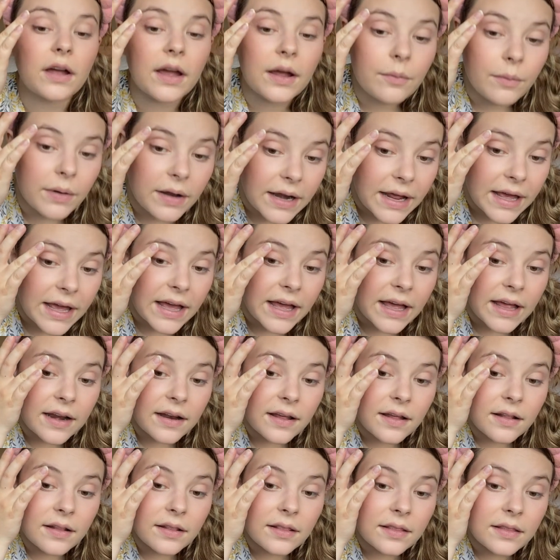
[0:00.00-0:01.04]
I want to add
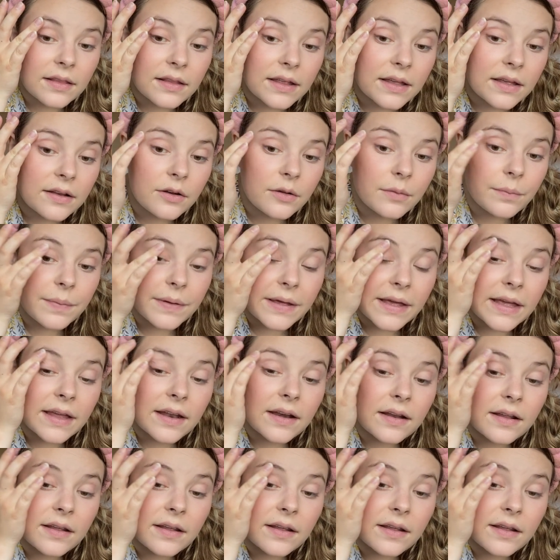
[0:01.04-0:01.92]
a little bit